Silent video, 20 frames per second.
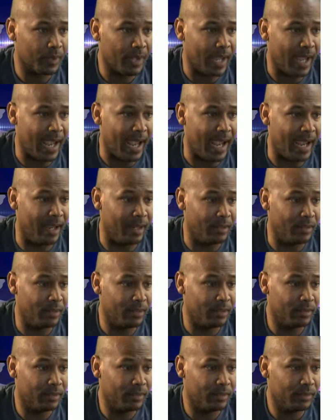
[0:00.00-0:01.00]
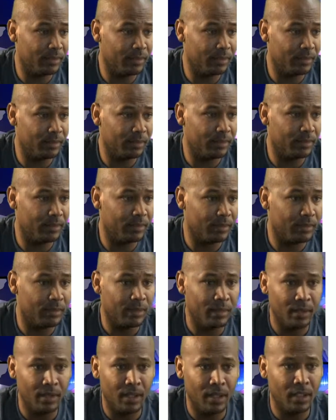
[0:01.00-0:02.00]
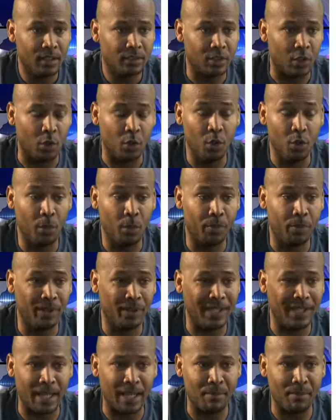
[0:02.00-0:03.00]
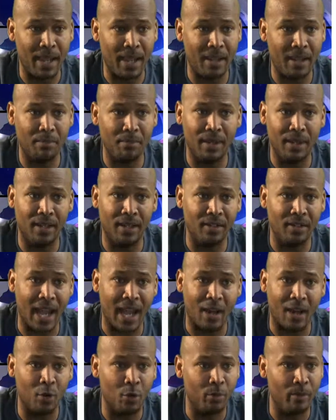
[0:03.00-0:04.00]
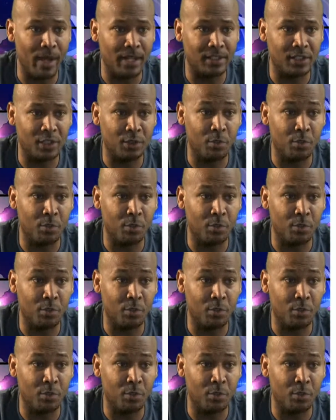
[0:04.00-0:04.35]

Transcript: And so you'll put like Madman Yahoo message